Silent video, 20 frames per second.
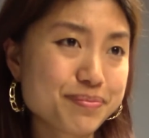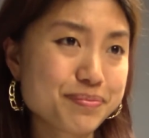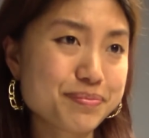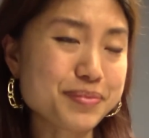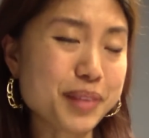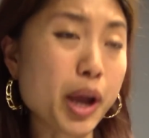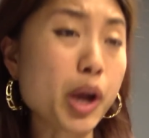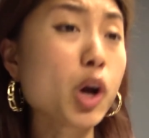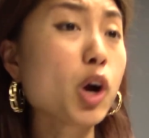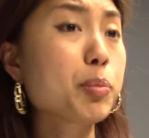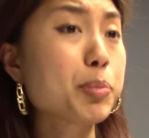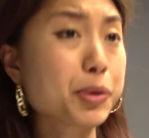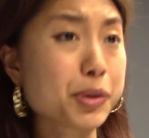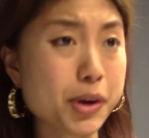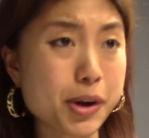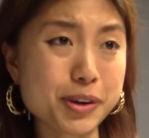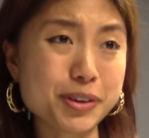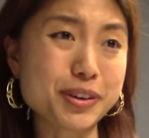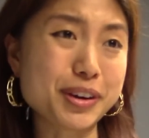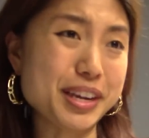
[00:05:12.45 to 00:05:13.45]
I hope you're
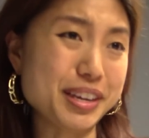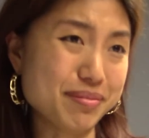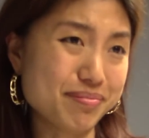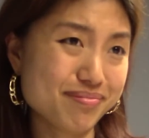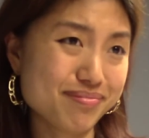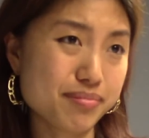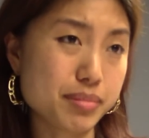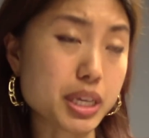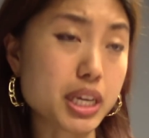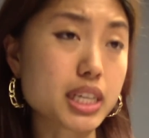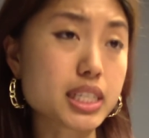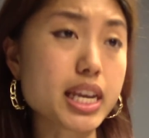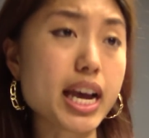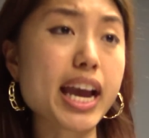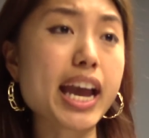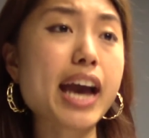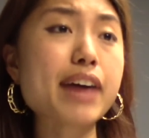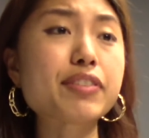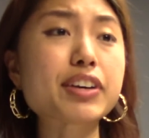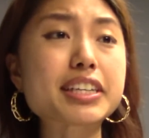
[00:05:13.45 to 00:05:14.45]
hungry because I
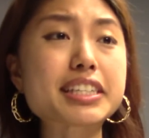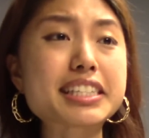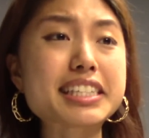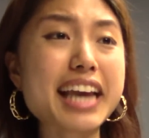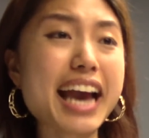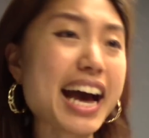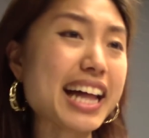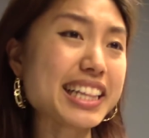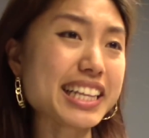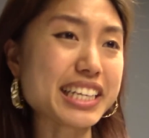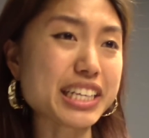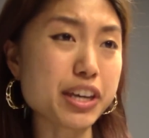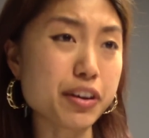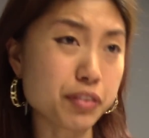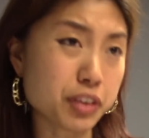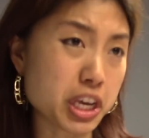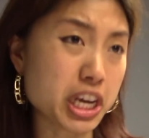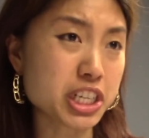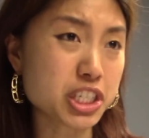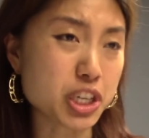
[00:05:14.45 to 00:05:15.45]
have a gallon of
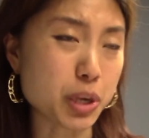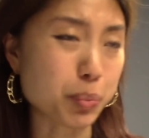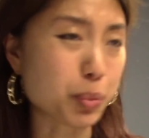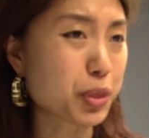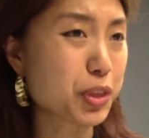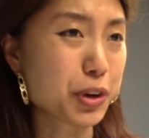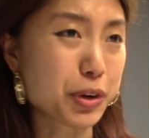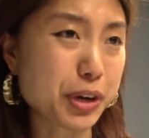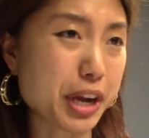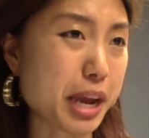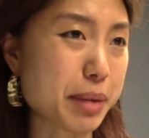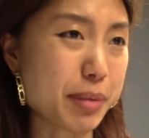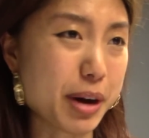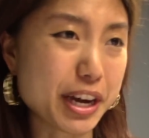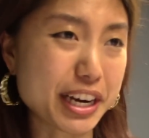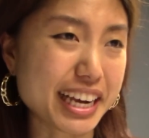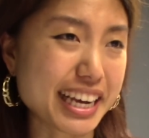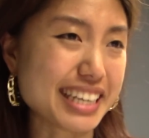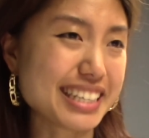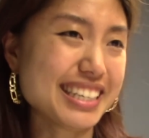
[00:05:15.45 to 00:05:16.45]
ketchup with your name
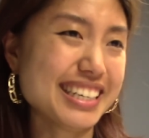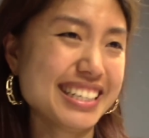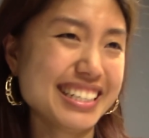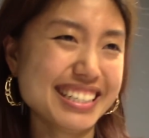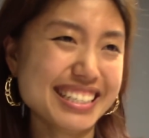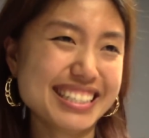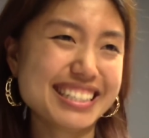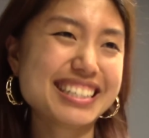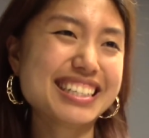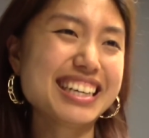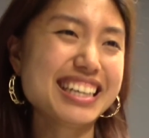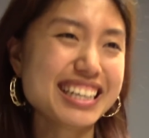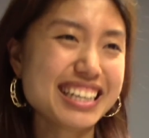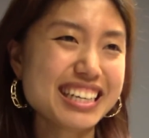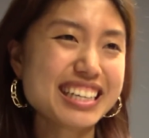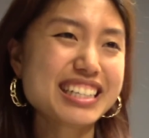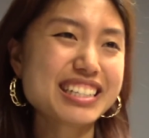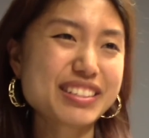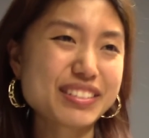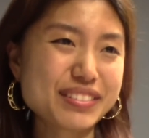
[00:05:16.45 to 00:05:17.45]
on it.
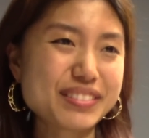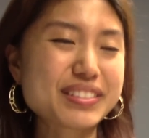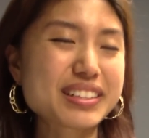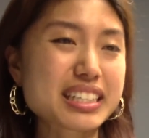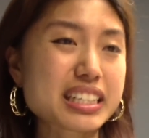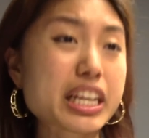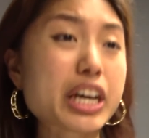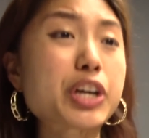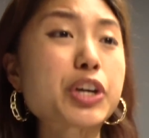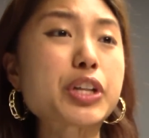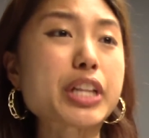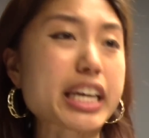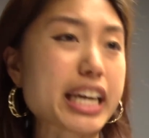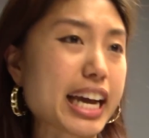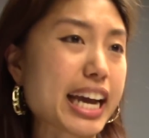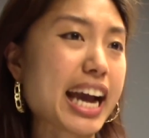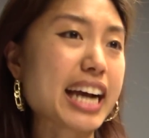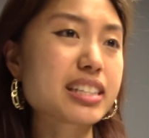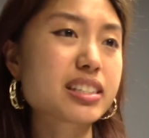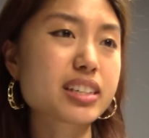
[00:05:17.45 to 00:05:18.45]
Literally,
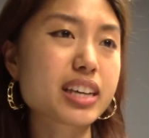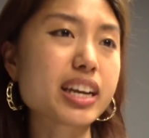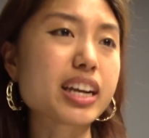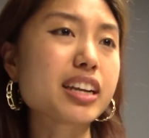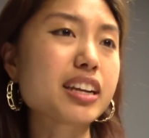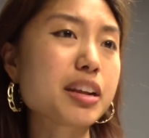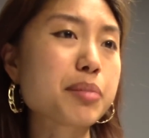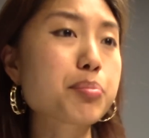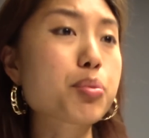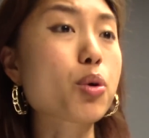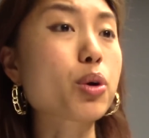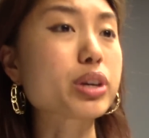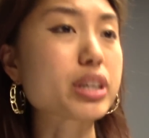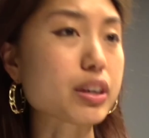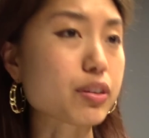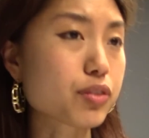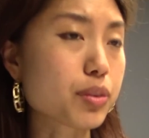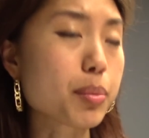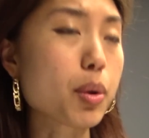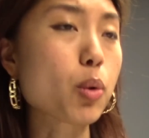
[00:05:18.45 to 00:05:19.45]
I had to get it
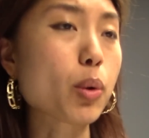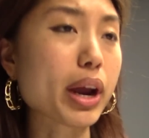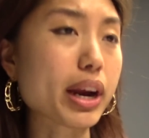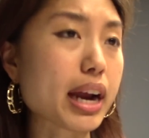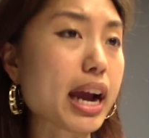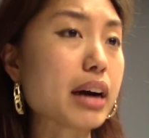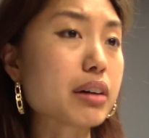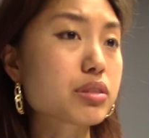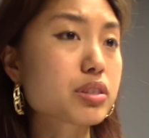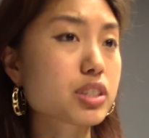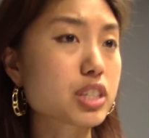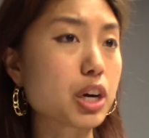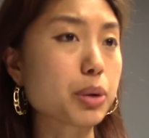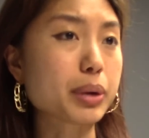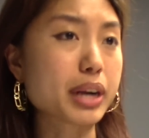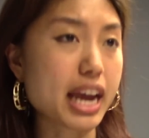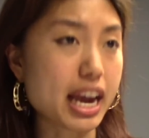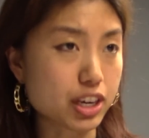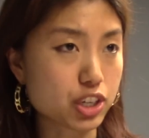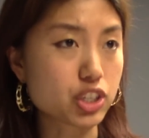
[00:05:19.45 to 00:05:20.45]
imported from a warehouse, so
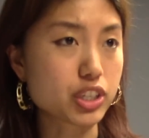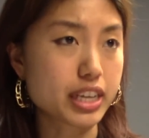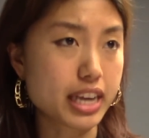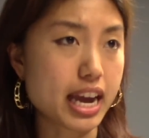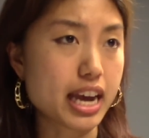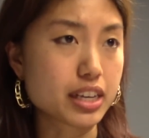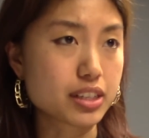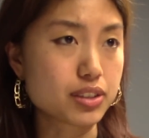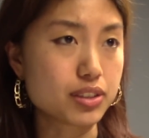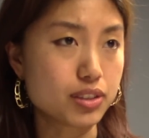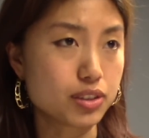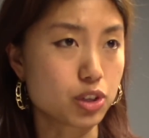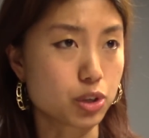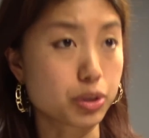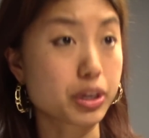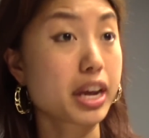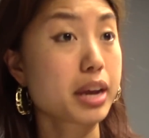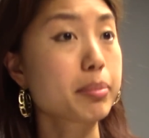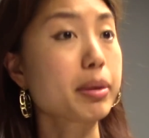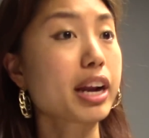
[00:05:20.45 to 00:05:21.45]
it actually has your
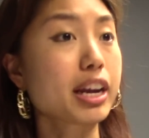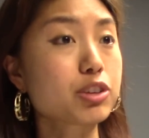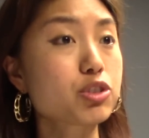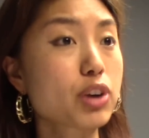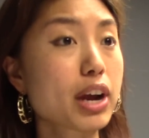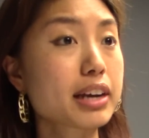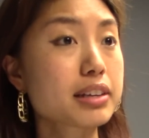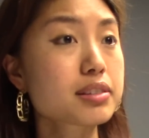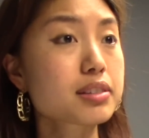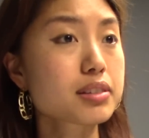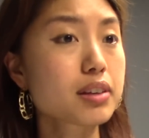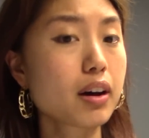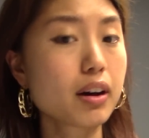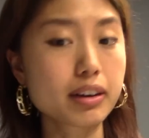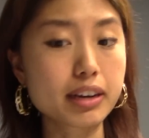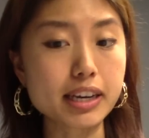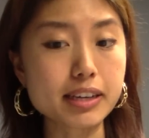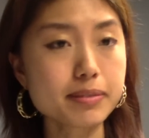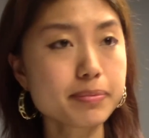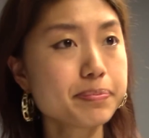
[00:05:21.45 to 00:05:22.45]
name and address on it.